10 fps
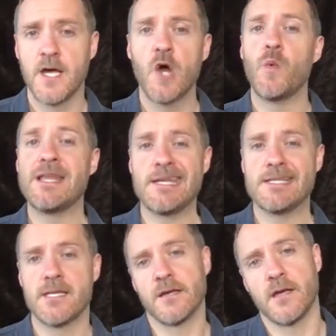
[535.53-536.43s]
We
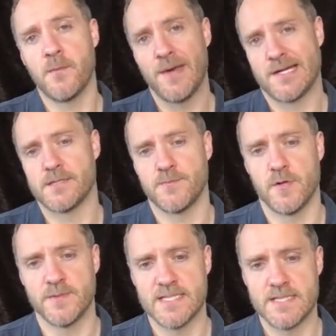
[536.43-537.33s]
need to look at comparison
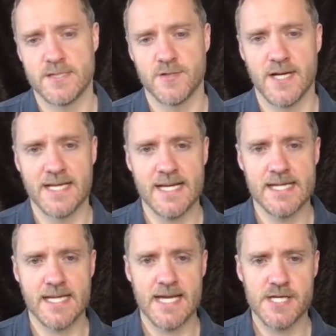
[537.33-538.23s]
properties to try and get an
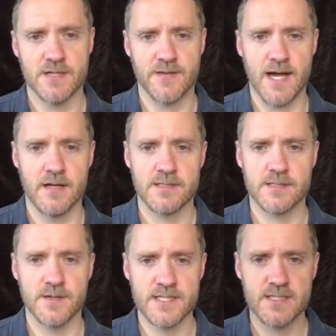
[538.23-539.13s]
indication of that.
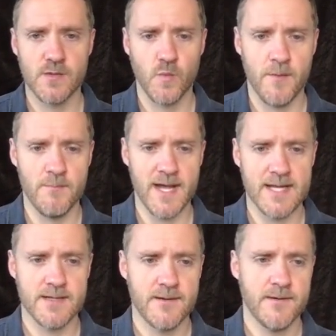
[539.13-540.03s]
So this is a
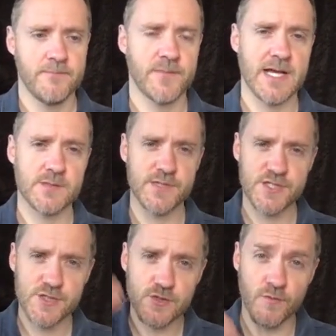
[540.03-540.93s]
1-bed. As we
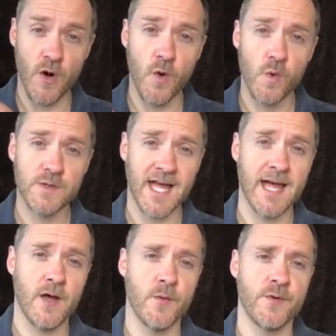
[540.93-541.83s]
scroll
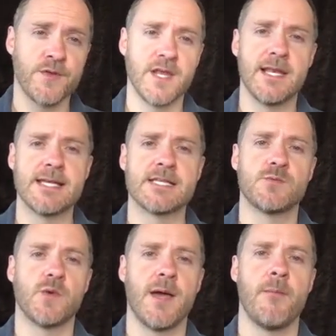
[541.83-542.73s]
down the
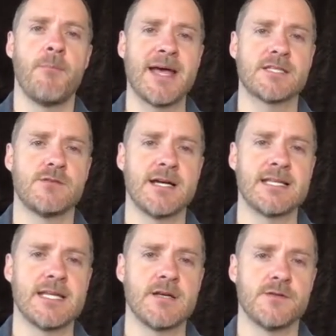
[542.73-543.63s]
list, we'll get a better
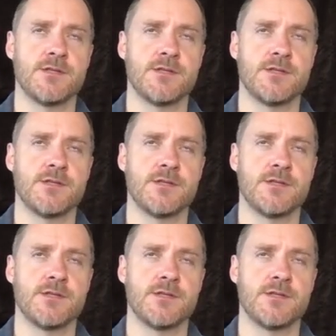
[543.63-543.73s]
idea as